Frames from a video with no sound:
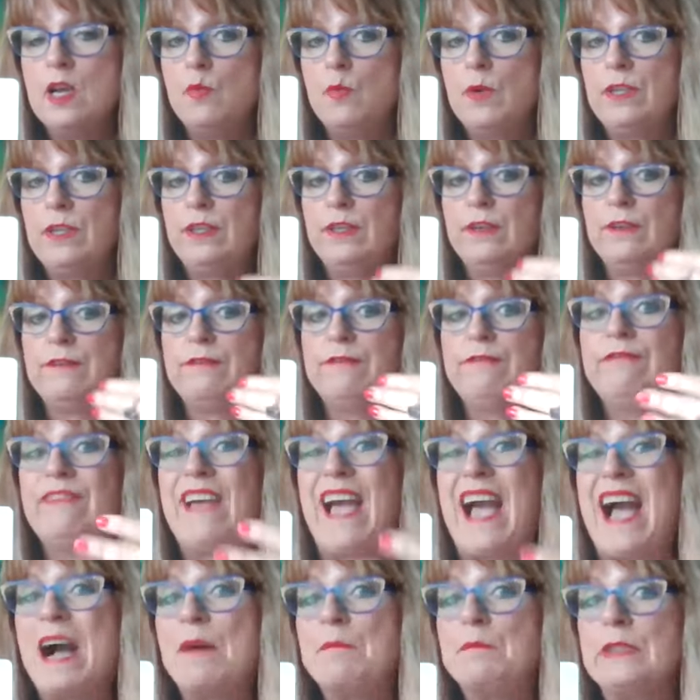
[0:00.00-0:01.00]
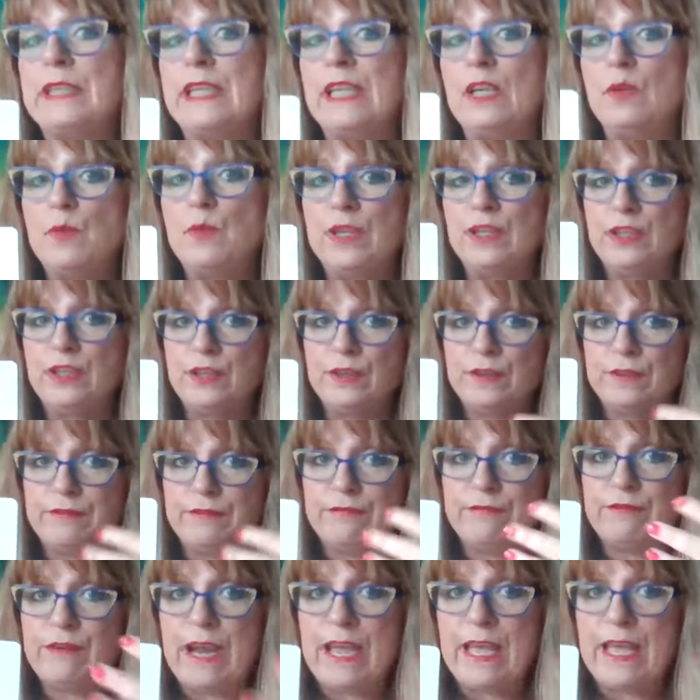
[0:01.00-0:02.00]
with your family, with your
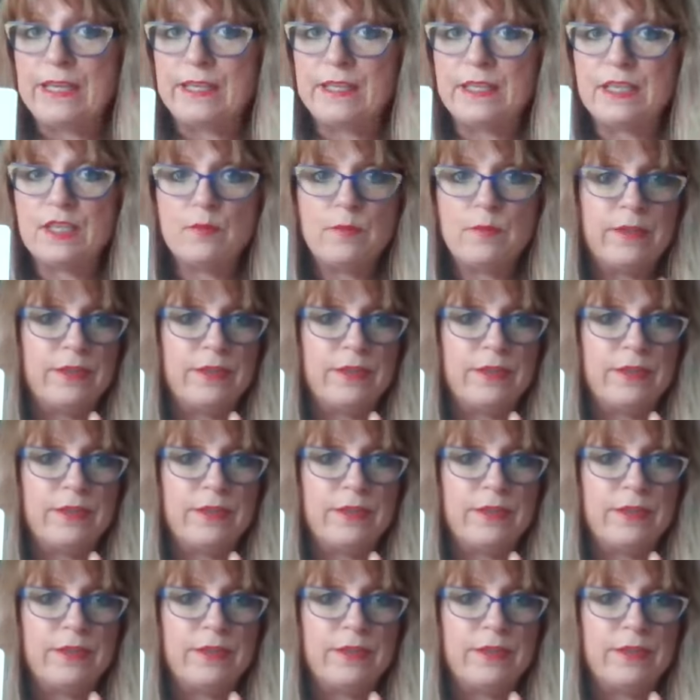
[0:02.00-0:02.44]
friends,